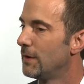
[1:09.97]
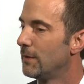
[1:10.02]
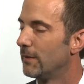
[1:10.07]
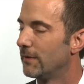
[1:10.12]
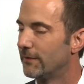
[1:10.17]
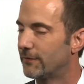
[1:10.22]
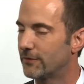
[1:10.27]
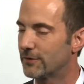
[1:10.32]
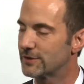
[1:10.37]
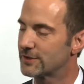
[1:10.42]

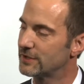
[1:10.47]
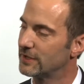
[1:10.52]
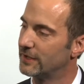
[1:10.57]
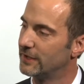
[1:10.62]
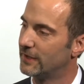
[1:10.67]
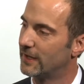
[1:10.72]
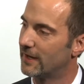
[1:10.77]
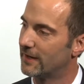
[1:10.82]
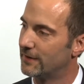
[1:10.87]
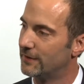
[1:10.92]
Well, the first thing
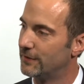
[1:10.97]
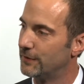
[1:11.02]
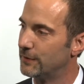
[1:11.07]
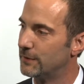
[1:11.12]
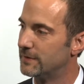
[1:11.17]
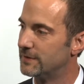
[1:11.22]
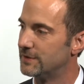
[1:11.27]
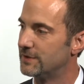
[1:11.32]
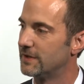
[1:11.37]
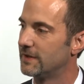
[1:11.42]
you got to
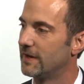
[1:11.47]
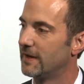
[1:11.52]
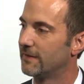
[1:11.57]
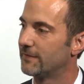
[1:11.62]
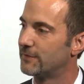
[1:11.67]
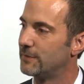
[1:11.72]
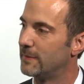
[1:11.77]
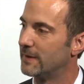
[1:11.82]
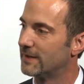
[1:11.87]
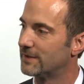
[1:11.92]
do is you
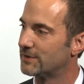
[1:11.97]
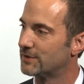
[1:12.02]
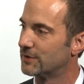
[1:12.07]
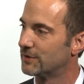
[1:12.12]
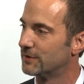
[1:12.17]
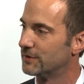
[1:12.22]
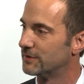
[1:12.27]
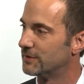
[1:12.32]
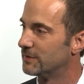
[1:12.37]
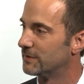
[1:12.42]
have to make sure
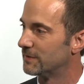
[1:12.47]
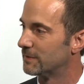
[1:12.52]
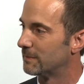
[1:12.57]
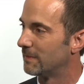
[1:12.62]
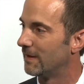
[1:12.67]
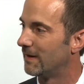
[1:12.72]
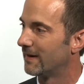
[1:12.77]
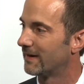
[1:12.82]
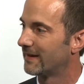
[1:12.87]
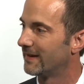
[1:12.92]
you're doing your
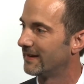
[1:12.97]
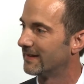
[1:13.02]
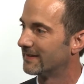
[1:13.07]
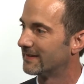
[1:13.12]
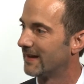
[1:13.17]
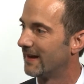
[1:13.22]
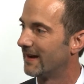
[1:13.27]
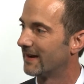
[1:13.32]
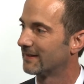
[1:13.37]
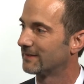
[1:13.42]
blocking and
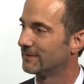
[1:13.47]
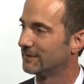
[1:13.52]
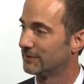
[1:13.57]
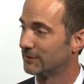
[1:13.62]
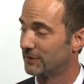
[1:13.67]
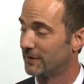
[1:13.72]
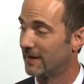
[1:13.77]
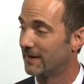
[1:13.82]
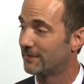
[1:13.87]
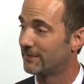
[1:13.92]
tackling.
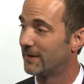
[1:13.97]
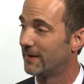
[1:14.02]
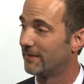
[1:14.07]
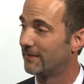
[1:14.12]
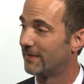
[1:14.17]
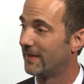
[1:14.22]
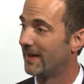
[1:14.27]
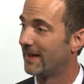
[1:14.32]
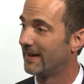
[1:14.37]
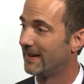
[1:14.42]
So you have to
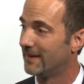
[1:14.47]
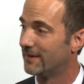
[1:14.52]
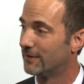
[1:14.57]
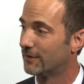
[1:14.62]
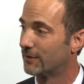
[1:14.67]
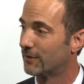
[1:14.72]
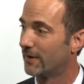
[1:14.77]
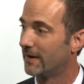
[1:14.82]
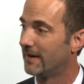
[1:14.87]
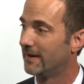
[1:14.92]
have that
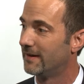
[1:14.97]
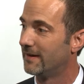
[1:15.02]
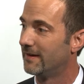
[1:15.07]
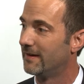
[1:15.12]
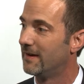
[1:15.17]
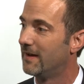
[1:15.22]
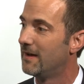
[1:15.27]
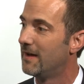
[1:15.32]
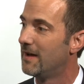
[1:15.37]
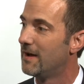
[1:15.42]

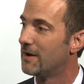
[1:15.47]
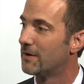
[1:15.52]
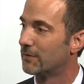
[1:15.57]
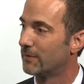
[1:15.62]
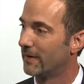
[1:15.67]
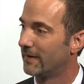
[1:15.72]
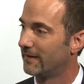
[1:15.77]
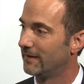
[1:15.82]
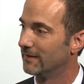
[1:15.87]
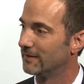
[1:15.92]
integrated
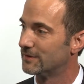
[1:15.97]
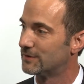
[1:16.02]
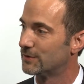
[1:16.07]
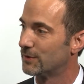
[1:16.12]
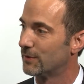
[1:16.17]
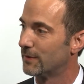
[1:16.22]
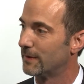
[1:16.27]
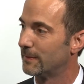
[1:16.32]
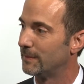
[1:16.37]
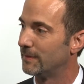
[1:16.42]

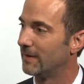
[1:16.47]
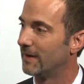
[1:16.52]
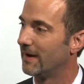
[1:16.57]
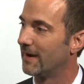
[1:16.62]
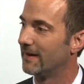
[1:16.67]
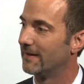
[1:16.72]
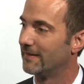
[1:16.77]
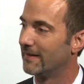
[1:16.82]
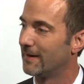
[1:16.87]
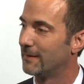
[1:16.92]
regulatory
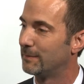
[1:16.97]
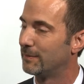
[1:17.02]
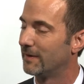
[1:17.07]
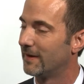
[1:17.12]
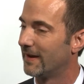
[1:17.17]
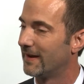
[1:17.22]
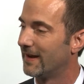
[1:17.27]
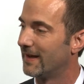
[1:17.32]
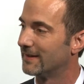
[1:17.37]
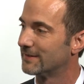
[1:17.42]
plan. That
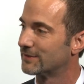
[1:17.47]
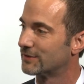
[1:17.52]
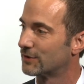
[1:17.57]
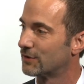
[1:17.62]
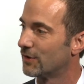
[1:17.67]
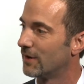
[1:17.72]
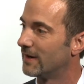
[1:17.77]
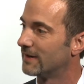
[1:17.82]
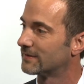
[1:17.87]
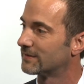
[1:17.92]
plan has to
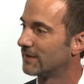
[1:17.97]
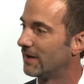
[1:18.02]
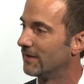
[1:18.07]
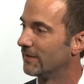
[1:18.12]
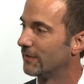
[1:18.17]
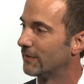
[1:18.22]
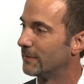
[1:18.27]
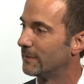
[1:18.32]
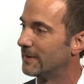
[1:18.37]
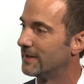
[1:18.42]
cross
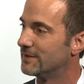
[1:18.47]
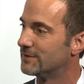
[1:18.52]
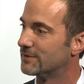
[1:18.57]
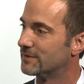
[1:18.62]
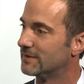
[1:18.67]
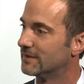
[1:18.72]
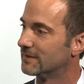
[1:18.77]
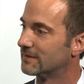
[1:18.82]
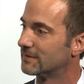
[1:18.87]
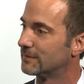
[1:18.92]
all of the major
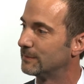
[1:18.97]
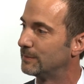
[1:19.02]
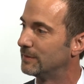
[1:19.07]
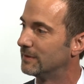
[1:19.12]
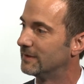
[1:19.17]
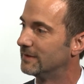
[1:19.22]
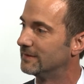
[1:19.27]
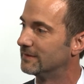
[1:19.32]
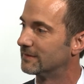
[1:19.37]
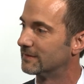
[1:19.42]

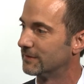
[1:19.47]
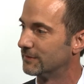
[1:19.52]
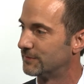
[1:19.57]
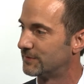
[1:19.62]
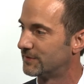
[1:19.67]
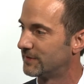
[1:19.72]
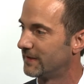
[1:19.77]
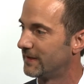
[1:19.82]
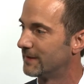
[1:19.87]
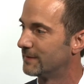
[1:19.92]
disciplines of
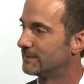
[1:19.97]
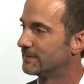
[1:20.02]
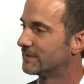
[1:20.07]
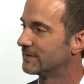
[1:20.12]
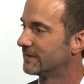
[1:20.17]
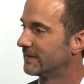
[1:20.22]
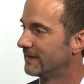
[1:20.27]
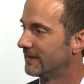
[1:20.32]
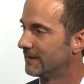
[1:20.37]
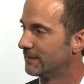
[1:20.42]

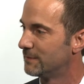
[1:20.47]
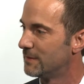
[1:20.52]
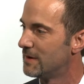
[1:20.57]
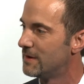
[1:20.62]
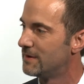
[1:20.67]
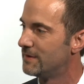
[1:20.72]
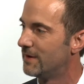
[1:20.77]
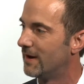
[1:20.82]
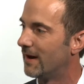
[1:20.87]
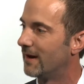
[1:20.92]
CMC,
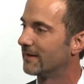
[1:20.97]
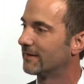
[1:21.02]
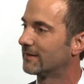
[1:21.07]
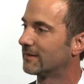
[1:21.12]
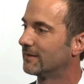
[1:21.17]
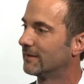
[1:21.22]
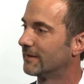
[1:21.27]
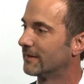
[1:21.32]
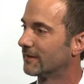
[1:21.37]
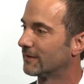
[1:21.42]

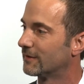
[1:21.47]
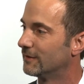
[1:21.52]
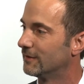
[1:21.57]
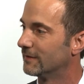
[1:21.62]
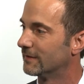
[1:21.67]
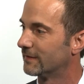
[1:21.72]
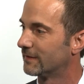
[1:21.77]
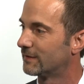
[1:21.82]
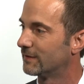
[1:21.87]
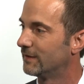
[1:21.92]

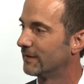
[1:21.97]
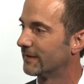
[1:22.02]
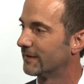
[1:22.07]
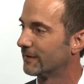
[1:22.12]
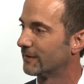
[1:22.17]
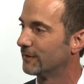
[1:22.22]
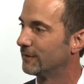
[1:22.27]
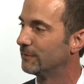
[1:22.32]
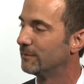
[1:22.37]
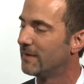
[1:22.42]
non-clinical, and
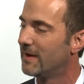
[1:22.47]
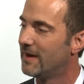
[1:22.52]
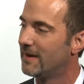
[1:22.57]
clinical.